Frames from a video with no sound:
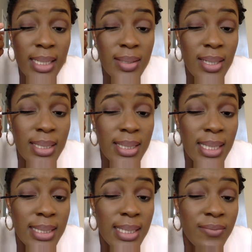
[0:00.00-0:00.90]
So I
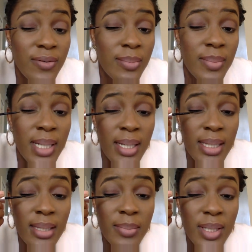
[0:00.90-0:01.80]
started from
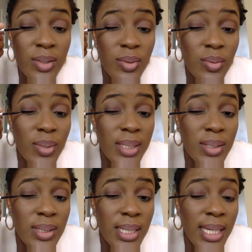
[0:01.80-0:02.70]
the middle, went
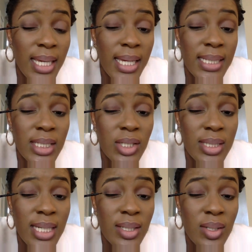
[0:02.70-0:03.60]
to the edge,
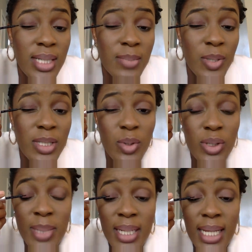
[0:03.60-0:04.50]
just as close as possible
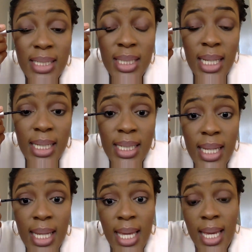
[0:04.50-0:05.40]
to my lash line.
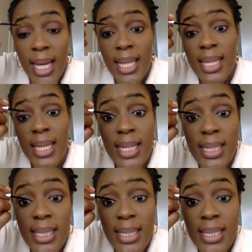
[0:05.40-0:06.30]
And
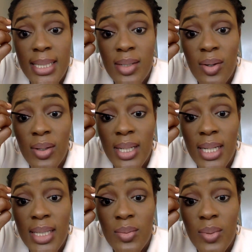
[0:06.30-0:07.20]
then this
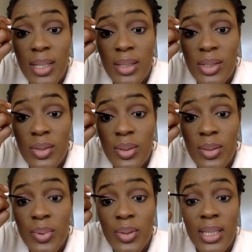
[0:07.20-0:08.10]
corner as well, you just want
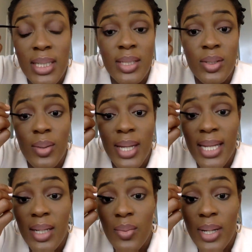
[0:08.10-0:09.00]
to put a little,
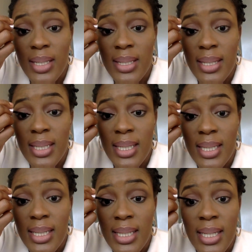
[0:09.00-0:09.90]
anywhere you think
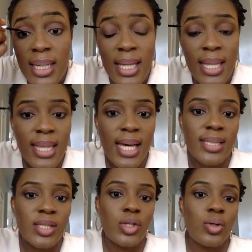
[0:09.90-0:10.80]
that
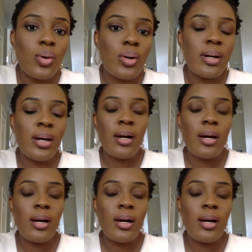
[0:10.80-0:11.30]
your